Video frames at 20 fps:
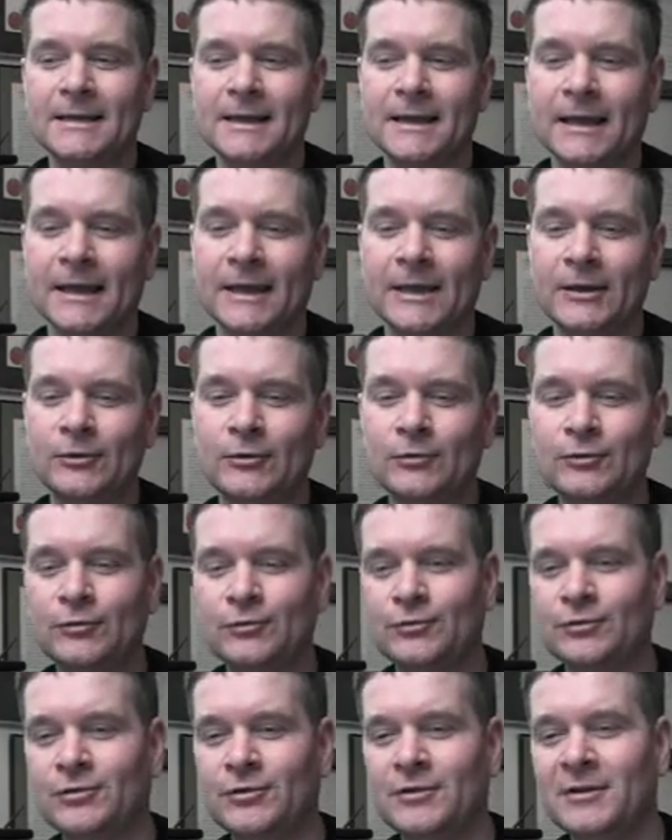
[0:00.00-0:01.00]

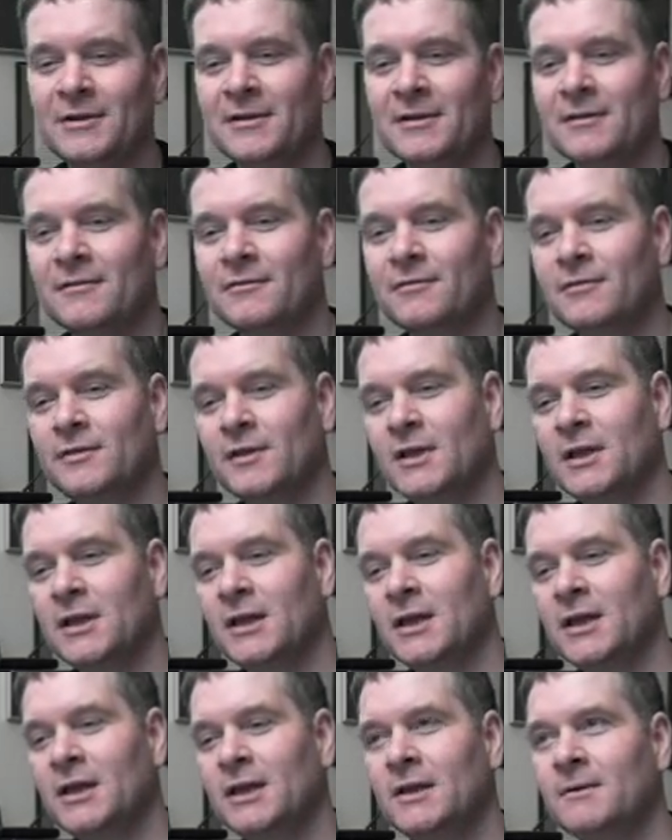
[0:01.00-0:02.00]
is
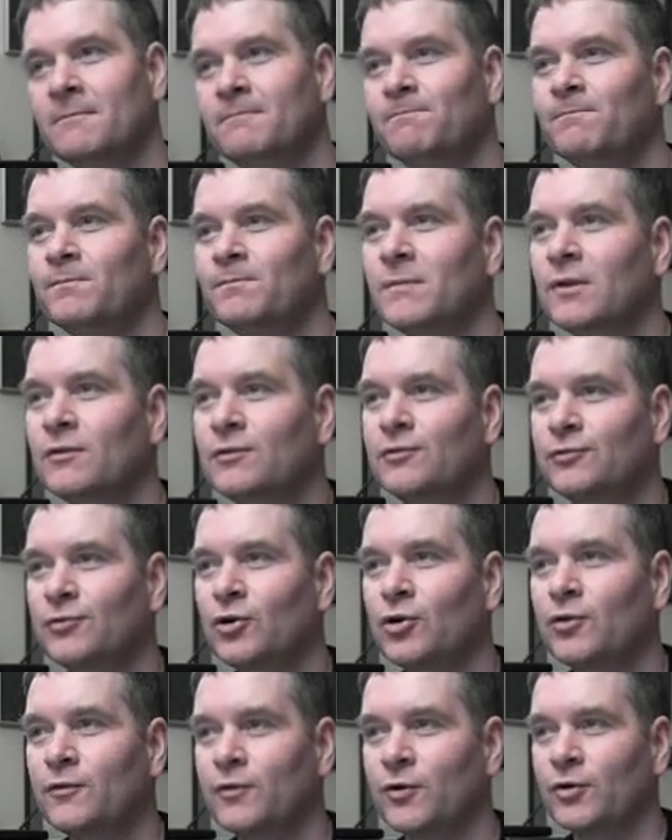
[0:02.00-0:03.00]
the
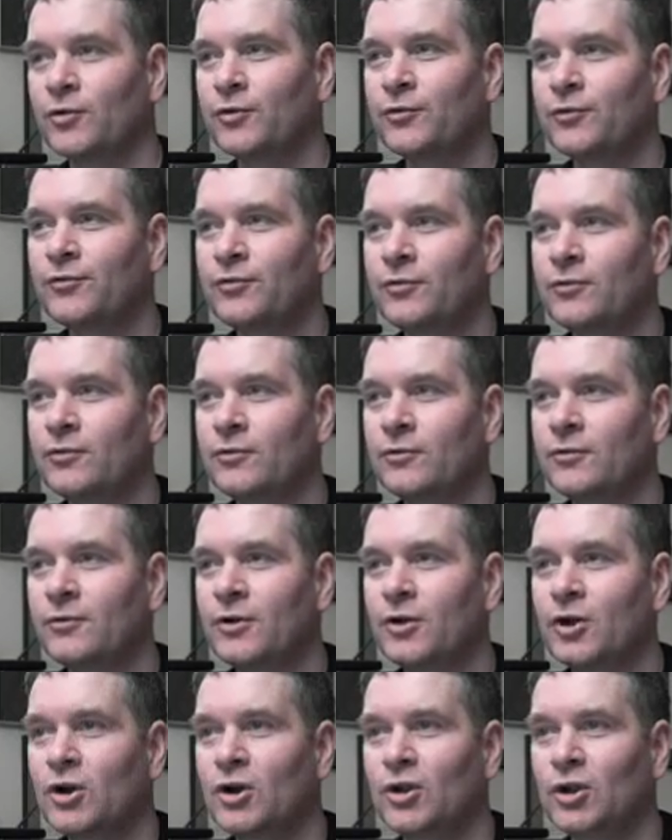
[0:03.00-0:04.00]
servers
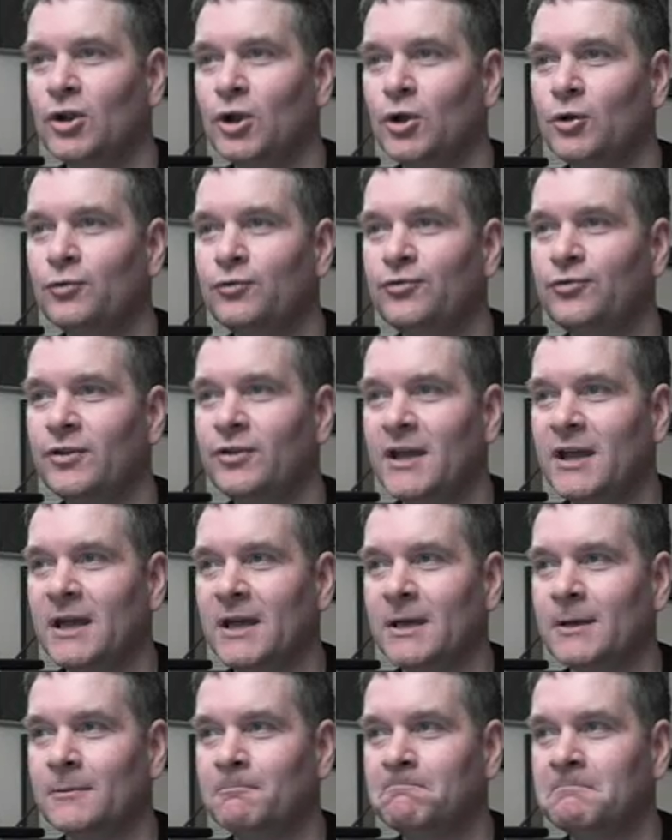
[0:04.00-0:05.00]
close to
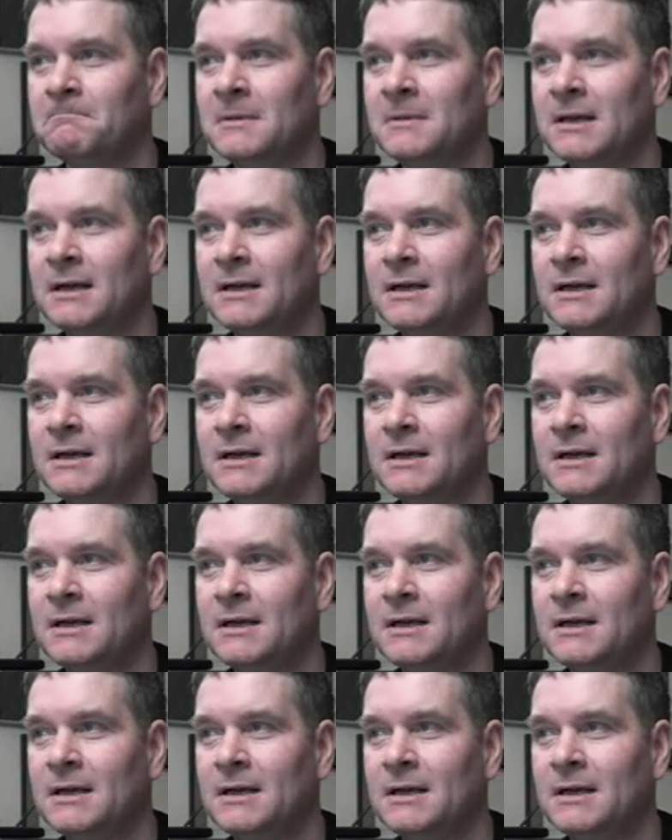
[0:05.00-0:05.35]
him,